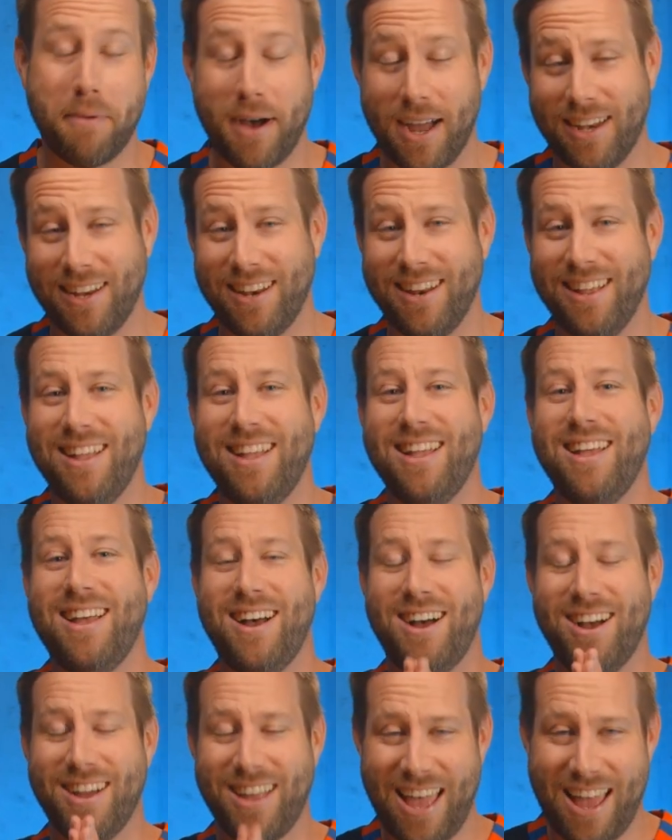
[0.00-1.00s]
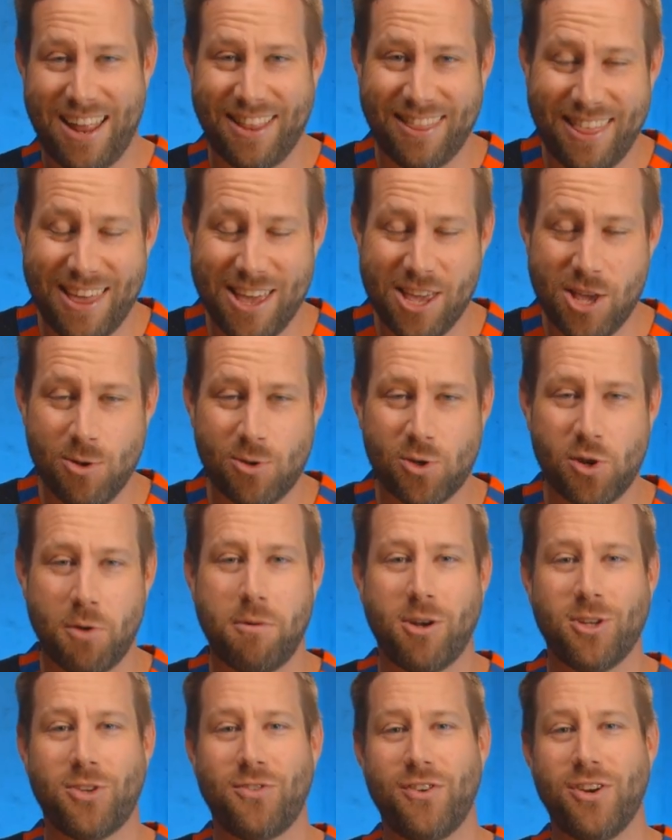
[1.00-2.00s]
But again, thank you so
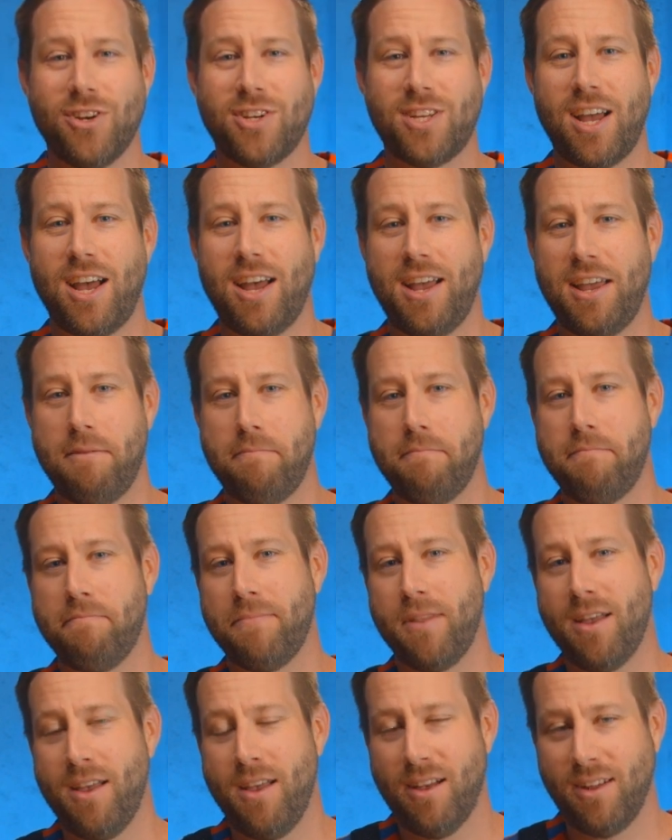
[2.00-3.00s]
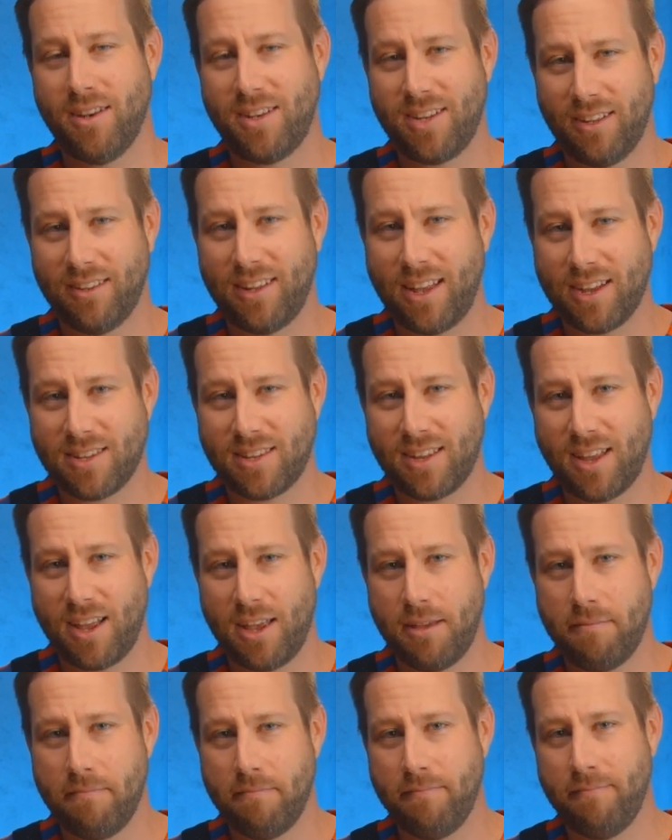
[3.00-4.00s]
much for your time. Until next
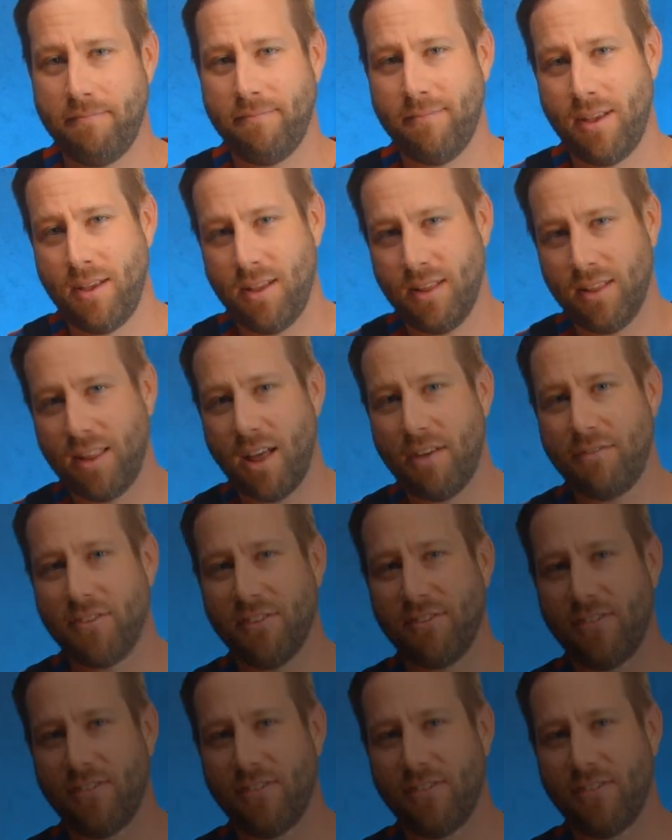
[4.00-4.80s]
time, love you,